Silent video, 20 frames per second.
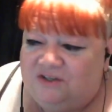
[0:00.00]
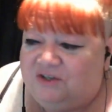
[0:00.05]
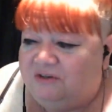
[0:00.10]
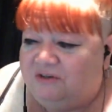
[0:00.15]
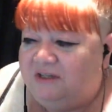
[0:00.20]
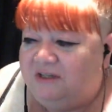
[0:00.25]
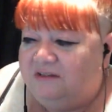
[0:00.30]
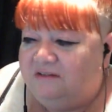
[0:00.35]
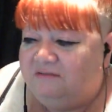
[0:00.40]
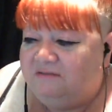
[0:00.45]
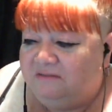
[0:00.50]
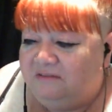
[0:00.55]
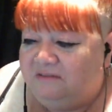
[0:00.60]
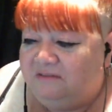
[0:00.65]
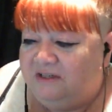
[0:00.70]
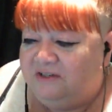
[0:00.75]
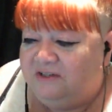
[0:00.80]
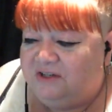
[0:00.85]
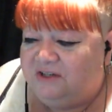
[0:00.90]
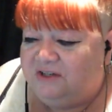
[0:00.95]
joined the
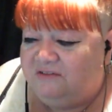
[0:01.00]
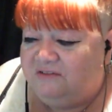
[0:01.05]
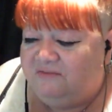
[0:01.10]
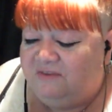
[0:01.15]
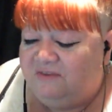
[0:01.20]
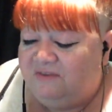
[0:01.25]
religion of